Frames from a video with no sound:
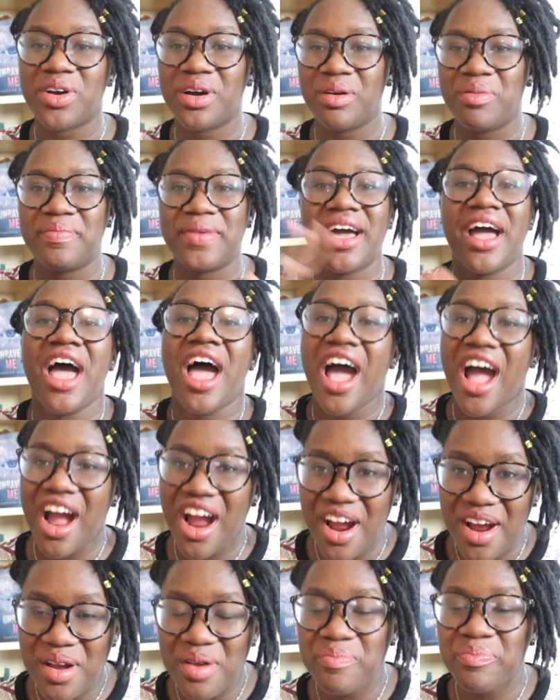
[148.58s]
from
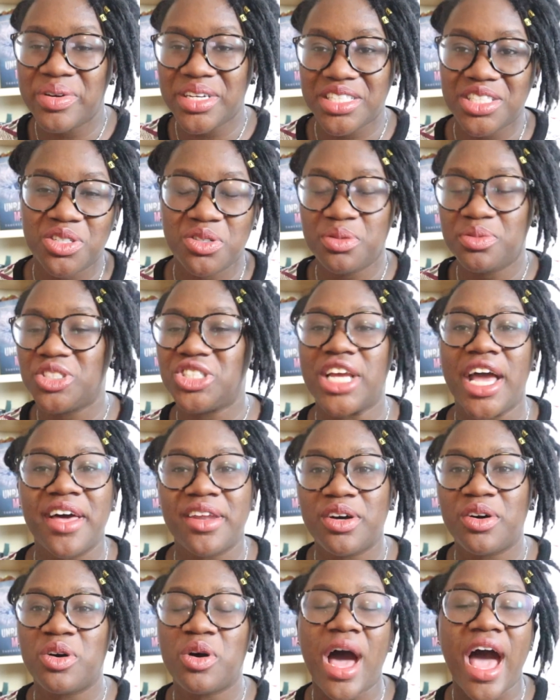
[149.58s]
her booktube
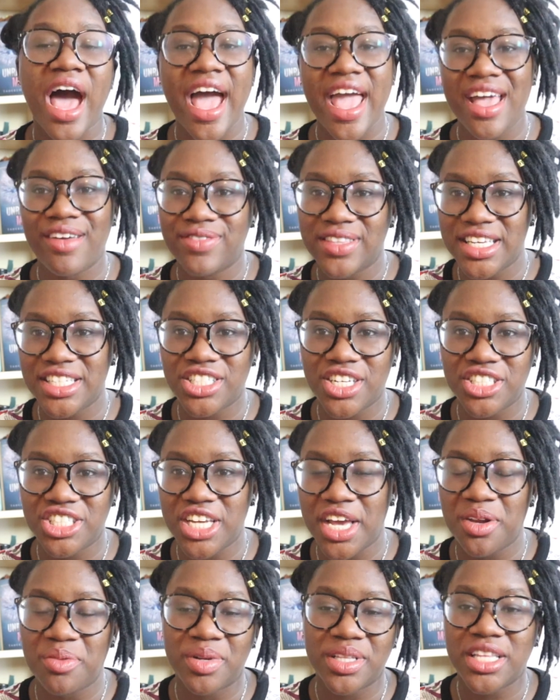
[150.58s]
channel. I have linked her
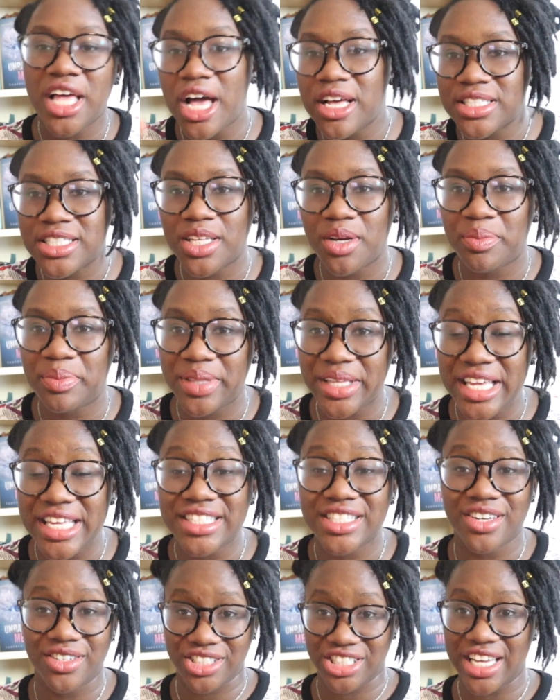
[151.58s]
channel below, so
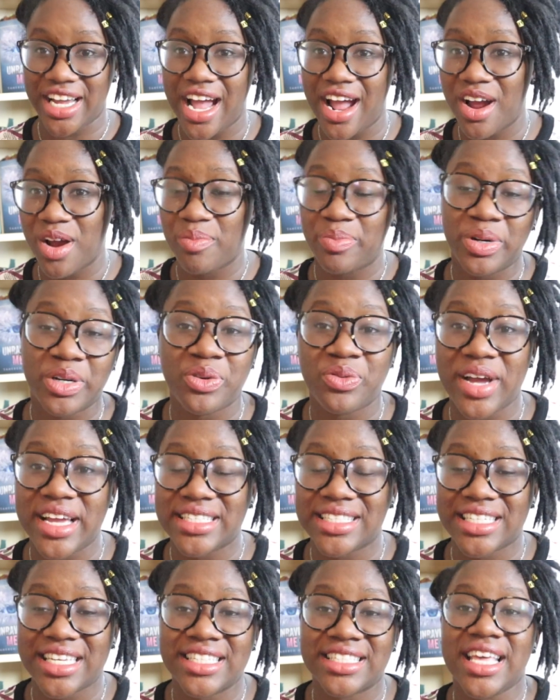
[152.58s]
please go check out her book
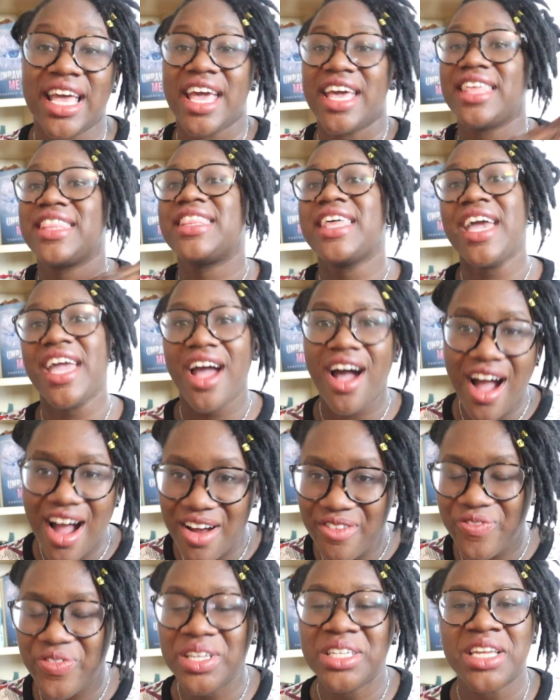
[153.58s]
rates because they
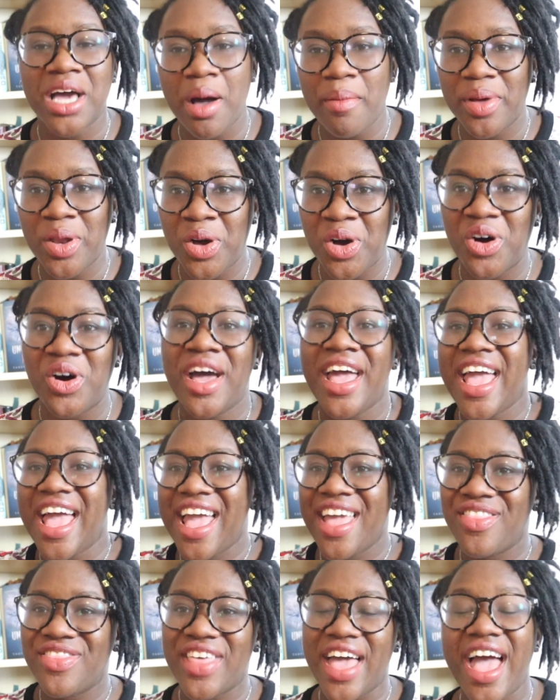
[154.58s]
are phenomenal,
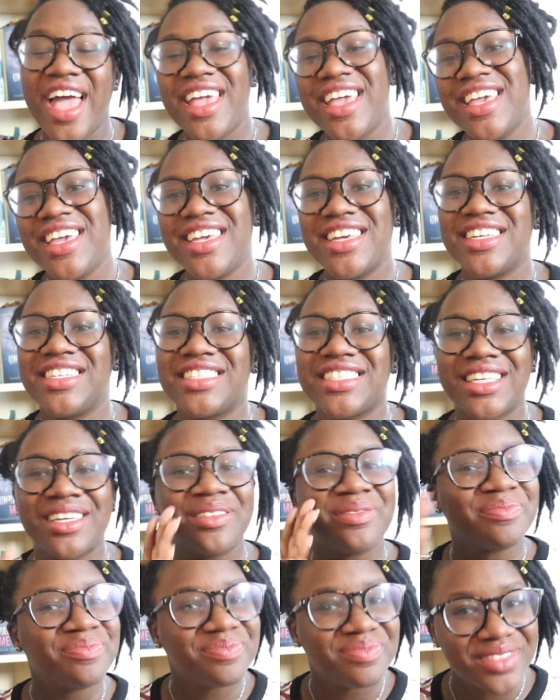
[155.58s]
and that is
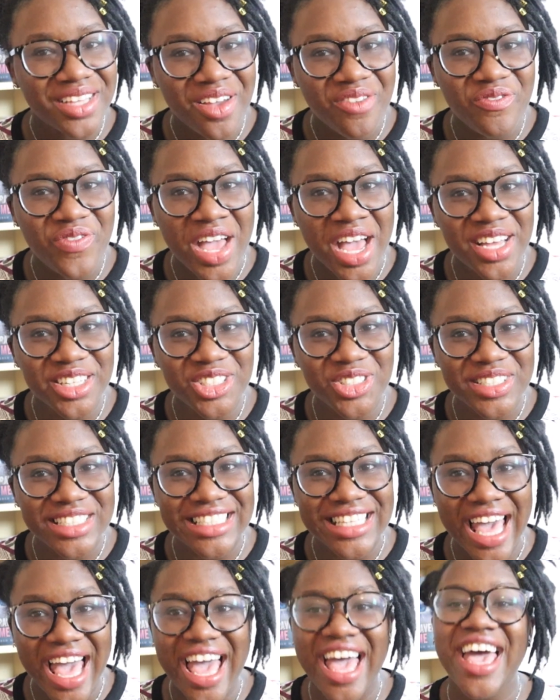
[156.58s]
Foundry
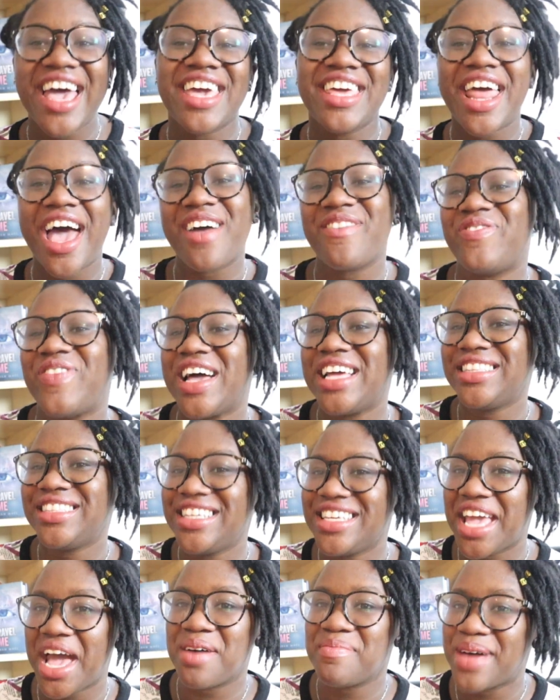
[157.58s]
Side. I
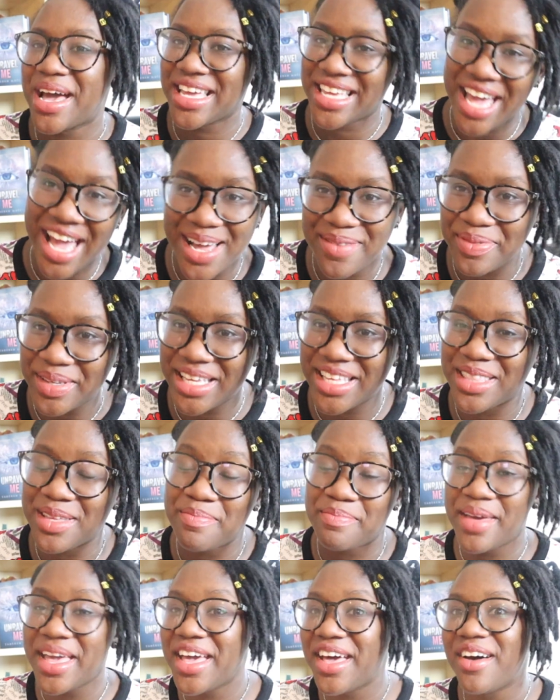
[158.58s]
finally got my copy in the
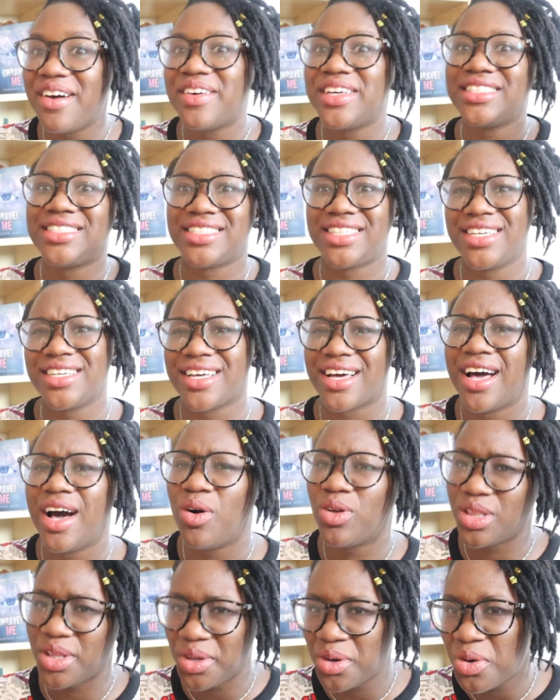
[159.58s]
mail. It took
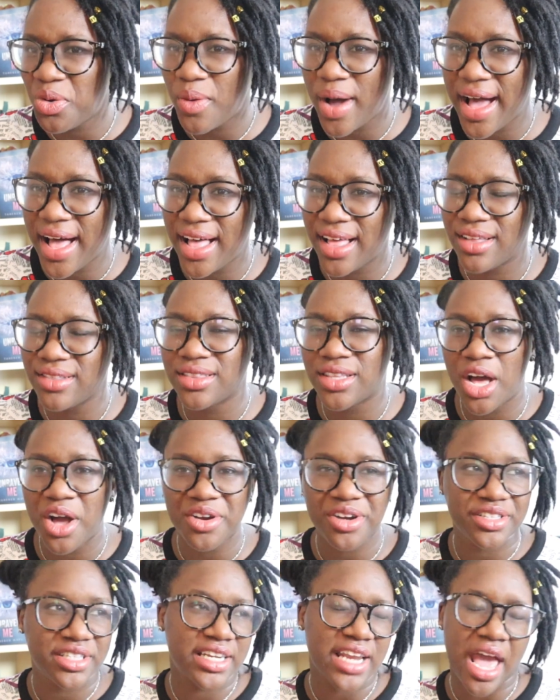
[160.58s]
a little while
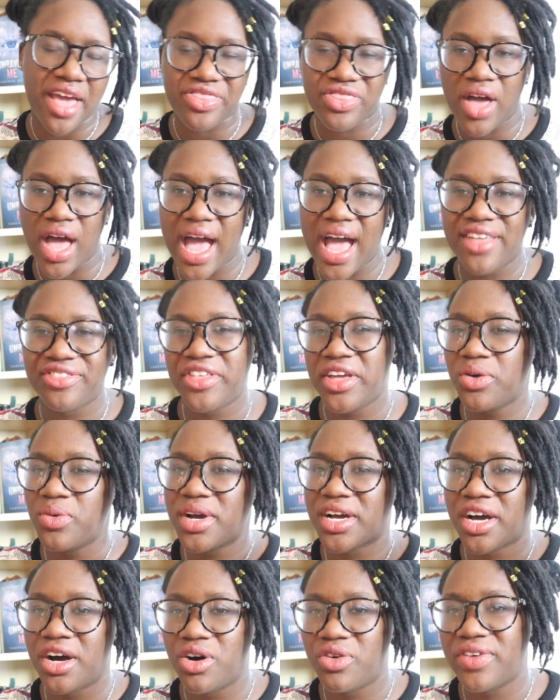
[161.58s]
longer than I thought. I think
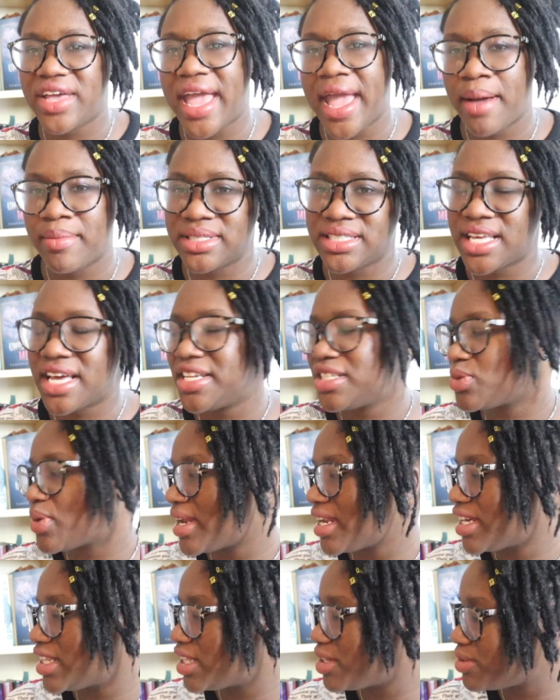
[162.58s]
with COVID, Amazon is
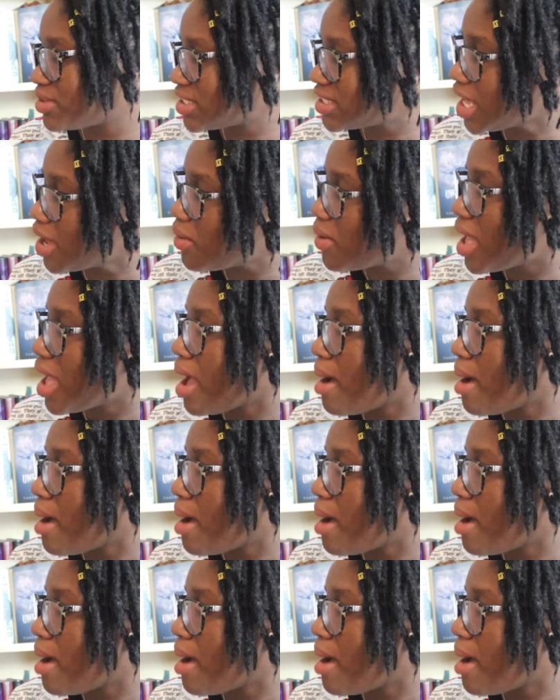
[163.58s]
running a little slow,